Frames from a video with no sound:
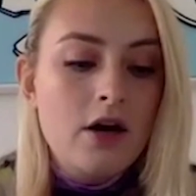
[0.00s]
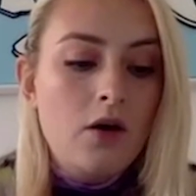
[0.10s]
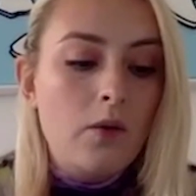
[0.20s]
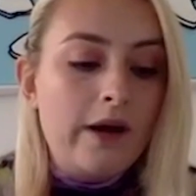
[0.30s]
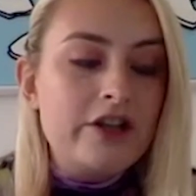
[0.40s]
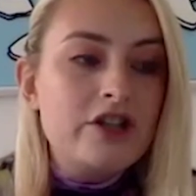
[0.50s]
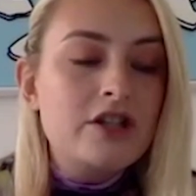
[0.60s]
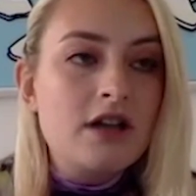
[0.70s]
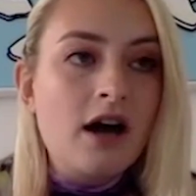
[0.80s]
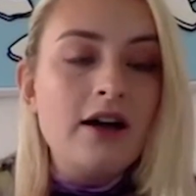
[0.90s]
which
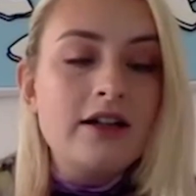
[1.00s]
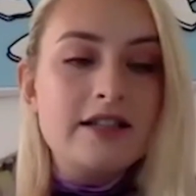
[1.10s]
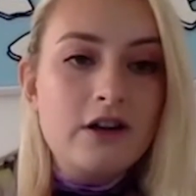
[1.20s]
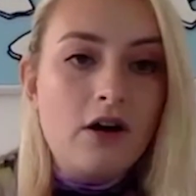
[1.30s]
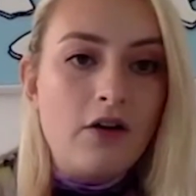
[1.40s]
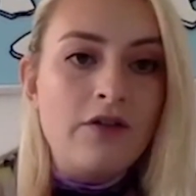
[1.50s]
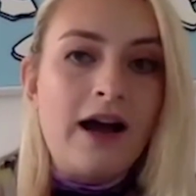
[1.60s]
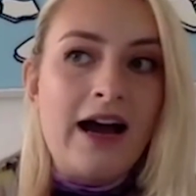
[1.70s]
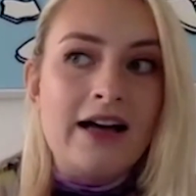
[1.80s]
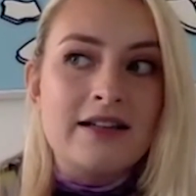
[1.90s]
started off
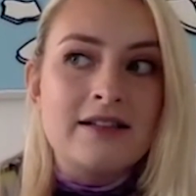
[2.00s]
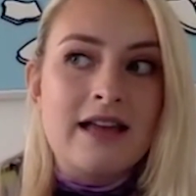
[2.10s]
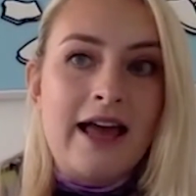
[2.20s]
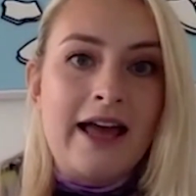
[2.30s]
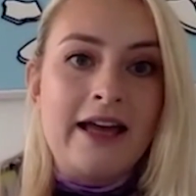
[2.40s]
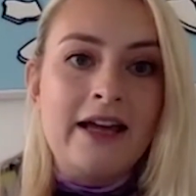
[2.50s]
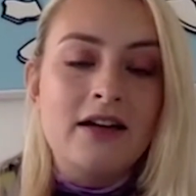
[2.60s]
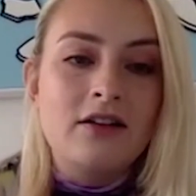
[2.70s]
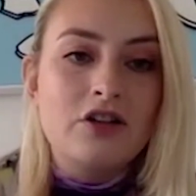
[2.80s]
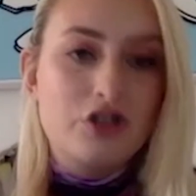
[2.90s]
as a
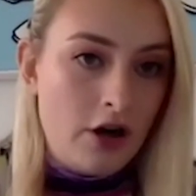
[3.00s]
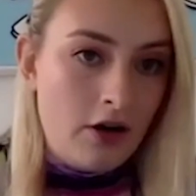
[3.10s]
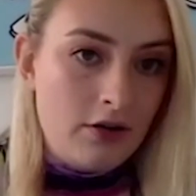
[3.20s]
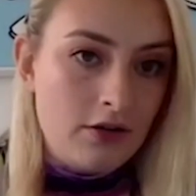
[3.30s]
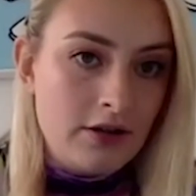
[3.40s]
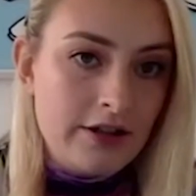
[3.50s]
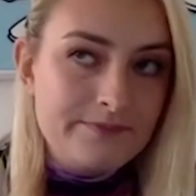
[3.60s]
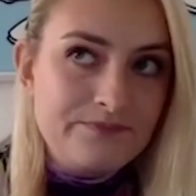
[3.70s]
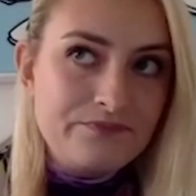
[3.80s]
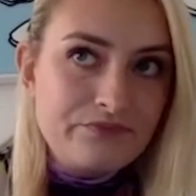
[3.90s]
jog.
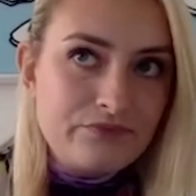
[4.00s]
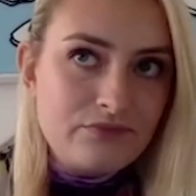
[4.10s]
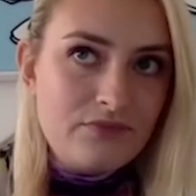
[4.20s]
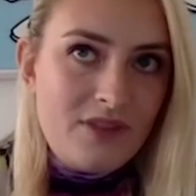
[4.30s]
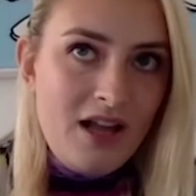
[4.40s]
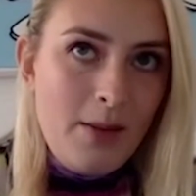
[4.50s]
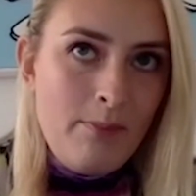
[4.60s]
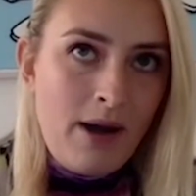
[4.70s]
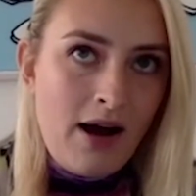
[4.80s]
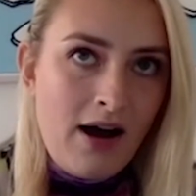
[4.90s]

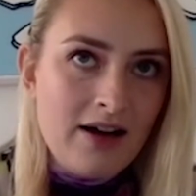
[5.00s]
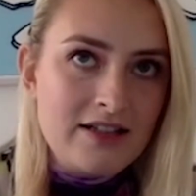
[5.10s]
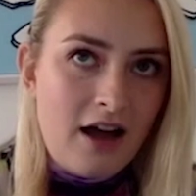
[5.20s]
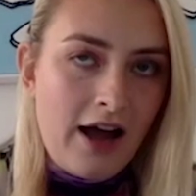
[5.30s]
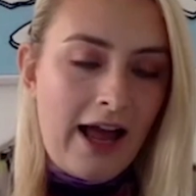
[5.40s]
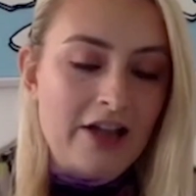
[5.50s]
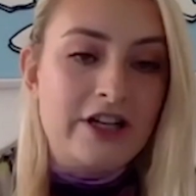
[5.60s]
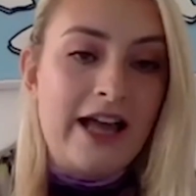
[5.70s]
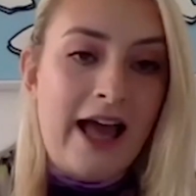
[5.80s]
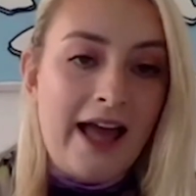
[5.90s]
But I
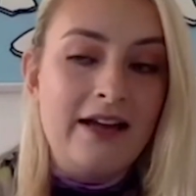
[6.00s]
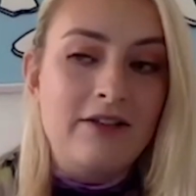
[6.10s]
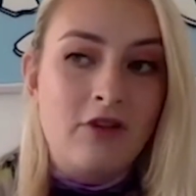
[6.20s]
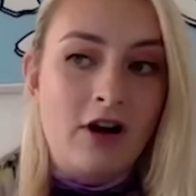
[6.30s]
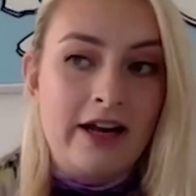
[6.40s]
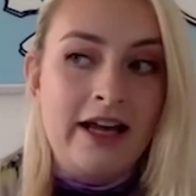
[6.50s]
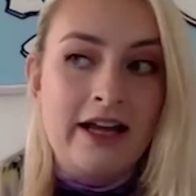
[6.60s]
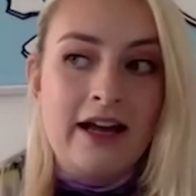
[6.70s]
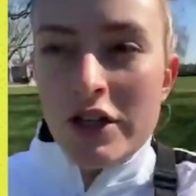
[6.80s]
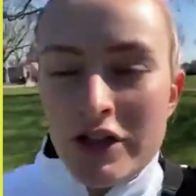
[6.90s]
actually hate
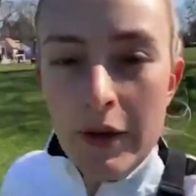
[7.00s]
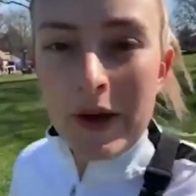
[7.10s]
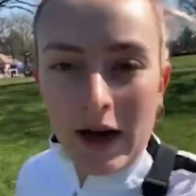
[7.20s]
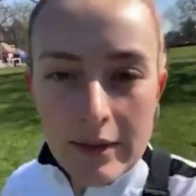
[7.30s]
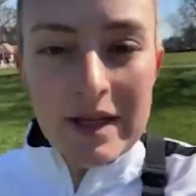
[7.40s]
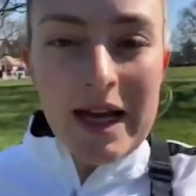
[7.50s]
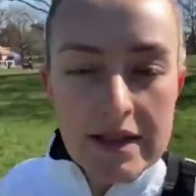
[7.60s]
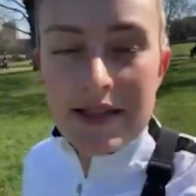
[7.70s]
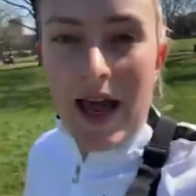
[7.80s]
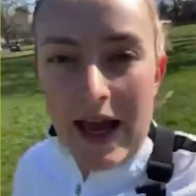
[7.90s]
running. Just a quick update
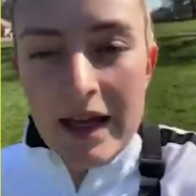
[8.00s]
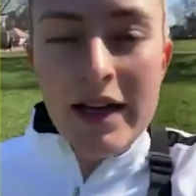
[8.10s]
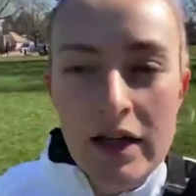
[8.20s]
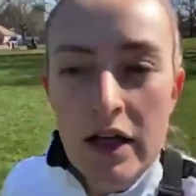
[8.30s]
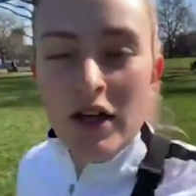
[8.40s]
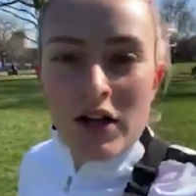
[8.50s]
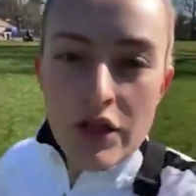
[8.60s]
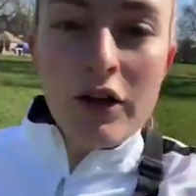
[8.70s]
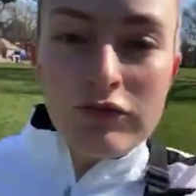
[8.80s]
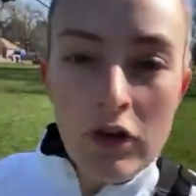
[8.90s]
to say
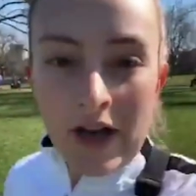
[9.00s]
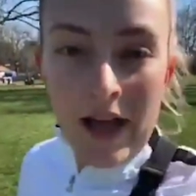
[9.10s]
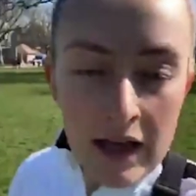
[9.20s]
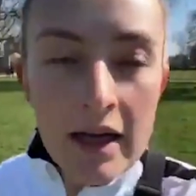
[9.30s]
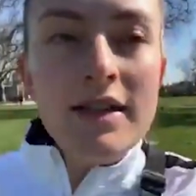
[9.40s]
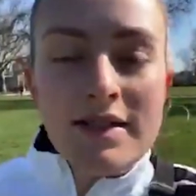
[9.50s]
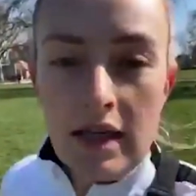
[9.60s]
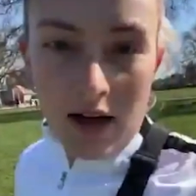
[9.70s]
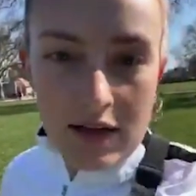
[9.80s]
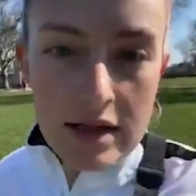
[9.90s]
that running
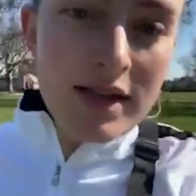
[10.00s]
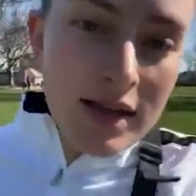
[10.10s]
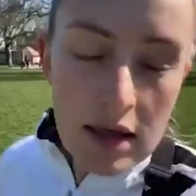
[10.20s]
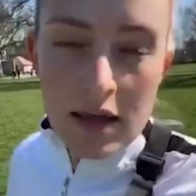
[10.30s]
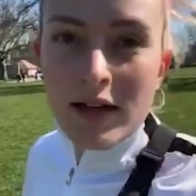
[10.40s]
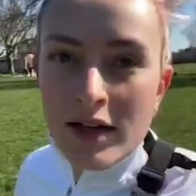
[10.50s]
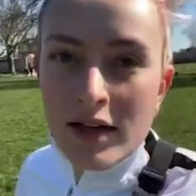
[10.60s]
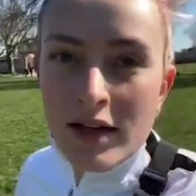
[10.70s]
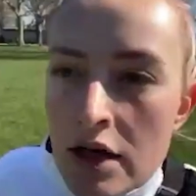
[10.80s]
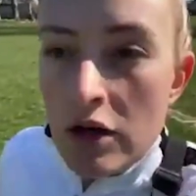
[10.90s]
sucks.
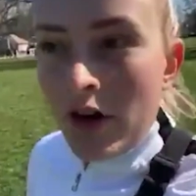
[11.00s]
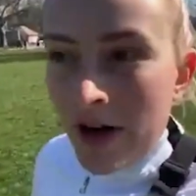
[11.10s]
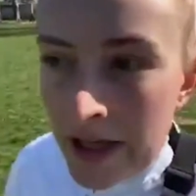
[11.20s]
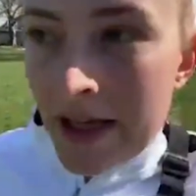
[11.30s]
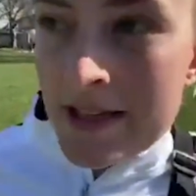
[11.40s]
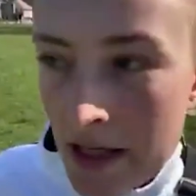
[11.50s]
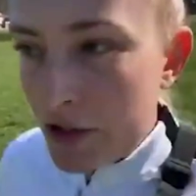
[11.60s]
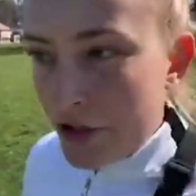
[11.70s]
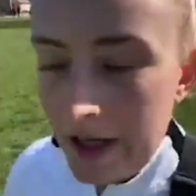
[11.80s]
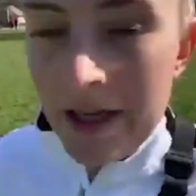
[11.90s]
Running is
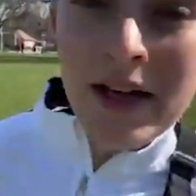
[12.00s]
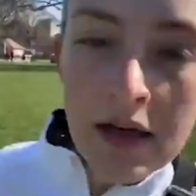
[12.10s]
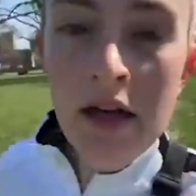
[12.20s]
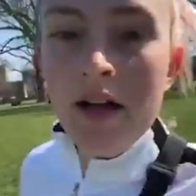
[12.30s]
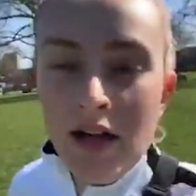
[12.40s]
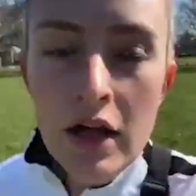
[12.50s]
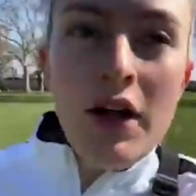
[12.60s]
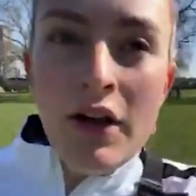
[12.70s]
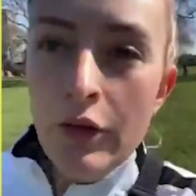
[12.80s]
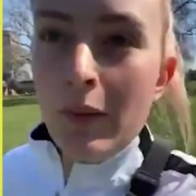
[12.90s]
literally
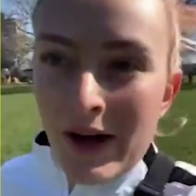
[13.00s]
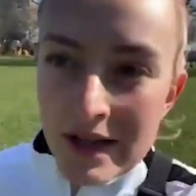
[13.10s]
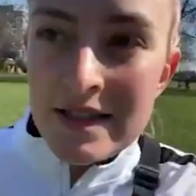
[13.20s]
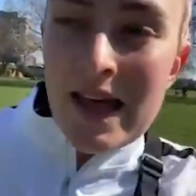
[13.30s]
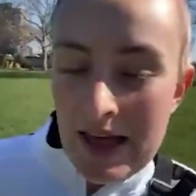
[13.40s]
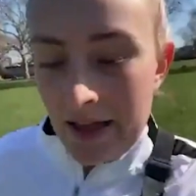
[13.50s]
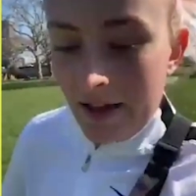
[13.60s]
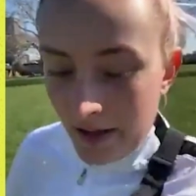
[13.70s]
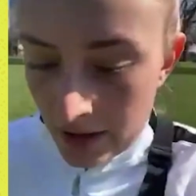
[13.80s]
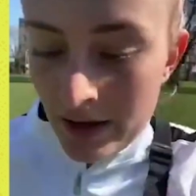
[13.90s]
the worst
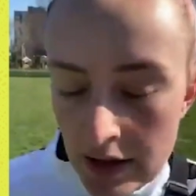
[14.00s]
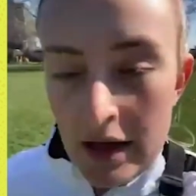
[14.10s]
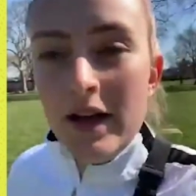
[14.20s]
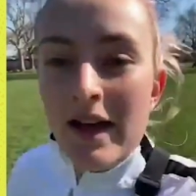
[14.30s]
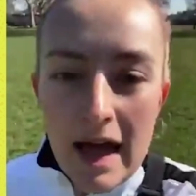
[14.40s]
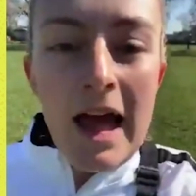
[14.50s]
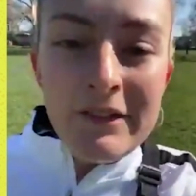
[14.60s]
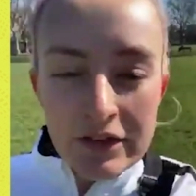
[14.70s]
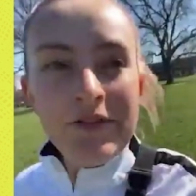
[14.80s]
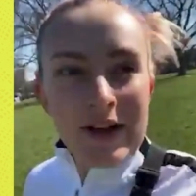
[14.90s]
thing
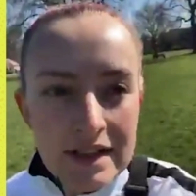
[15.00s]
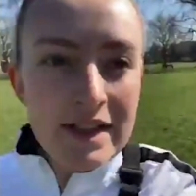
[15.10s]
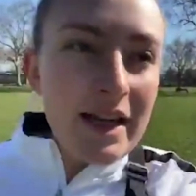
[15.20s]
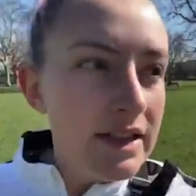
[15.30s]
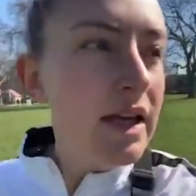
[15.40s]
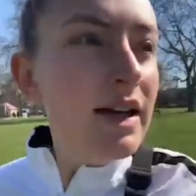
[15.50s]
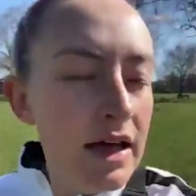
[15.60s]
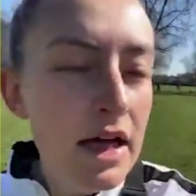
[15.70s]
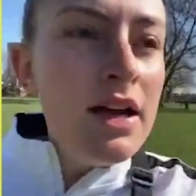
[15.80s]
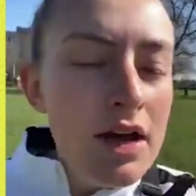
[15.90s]
ever invented.
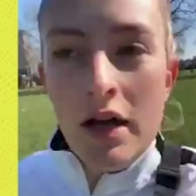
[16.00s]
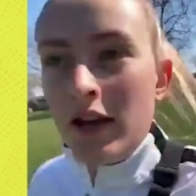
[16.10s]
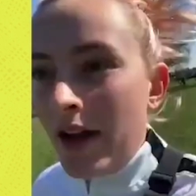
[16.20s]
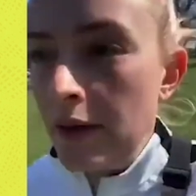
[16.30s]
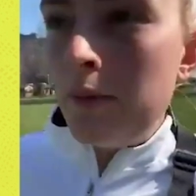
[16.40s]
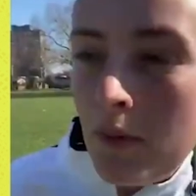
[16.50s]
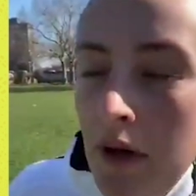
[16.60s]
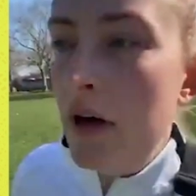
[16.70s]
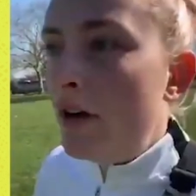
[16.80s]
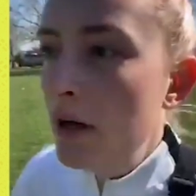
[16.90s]
Like,
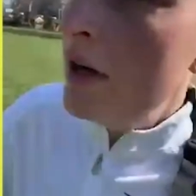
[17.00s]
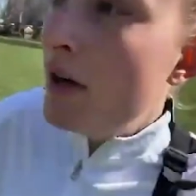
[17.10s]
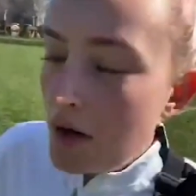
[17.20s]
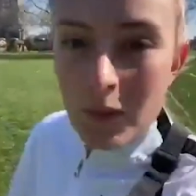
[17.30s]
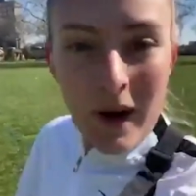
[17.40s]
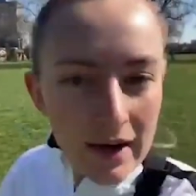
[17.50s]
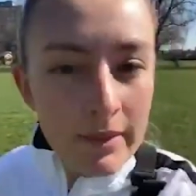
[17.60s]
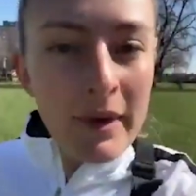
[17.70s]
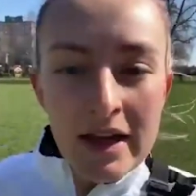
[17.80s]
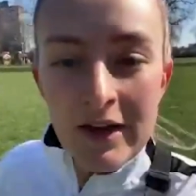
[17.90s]
where
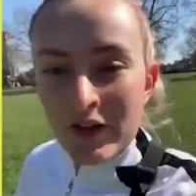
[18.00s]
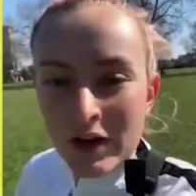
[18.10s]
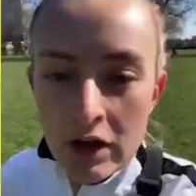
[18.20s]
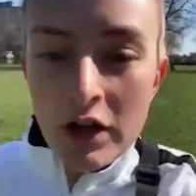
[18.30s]
am I even